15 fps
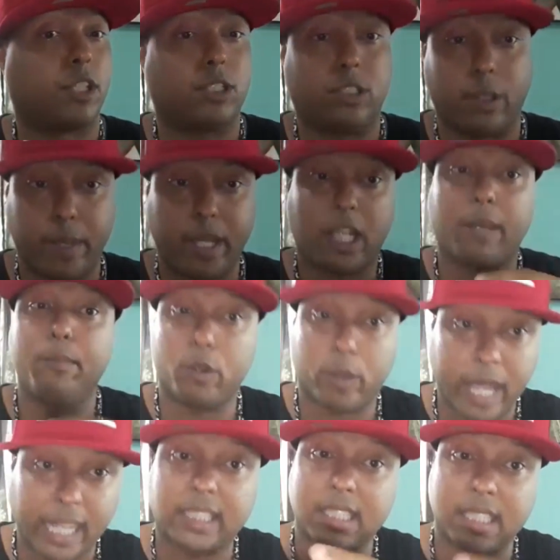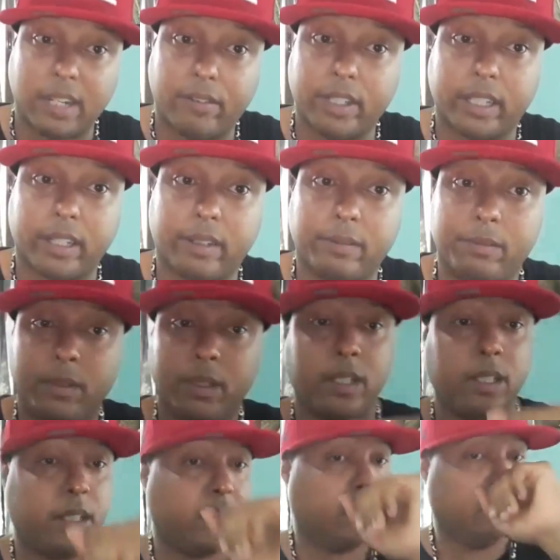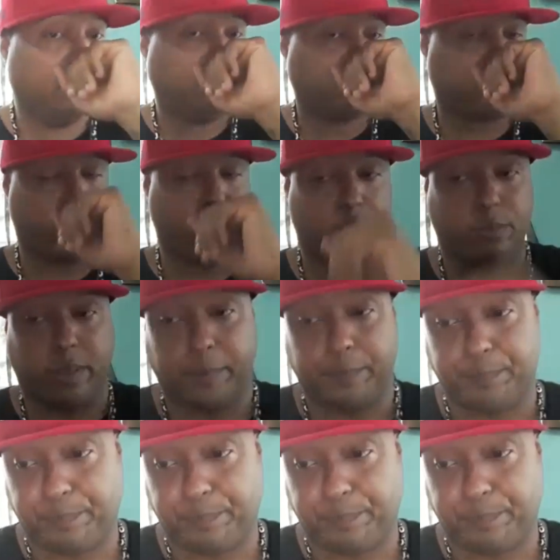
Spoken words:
To me, communication is everything. Excuse me.